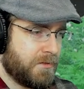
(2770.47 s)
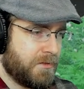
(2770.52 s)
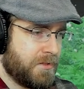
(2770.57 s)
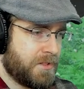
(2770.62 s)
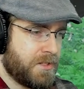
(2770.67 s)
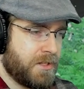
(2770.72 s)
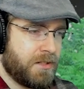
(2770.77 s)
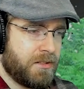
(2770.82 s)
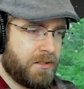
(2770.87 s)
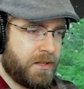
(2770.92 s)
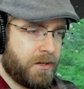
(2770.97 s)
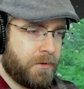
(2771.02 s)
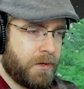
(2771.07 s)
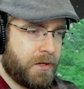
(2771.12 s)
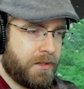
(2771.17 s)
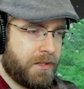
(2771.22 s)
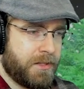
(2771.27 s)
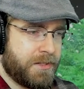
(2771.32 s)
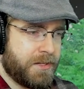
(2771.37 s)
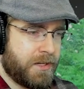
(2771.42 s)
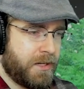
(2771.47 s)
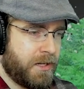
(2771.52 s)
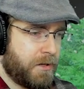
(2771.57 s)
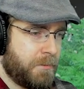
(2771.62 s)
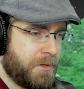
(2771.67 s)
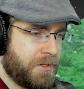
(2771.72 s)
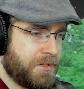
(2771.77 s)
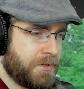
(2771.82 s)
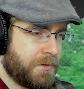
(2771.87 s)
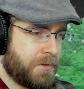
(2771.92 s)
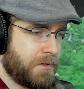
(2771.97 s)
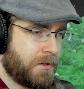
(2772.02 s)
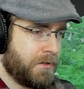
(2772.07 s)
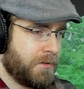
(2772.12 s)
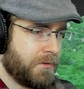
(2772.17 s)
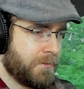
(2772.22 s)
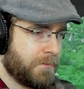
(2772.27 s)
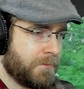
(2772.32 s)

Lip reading: Startled, I quickly take out my sword.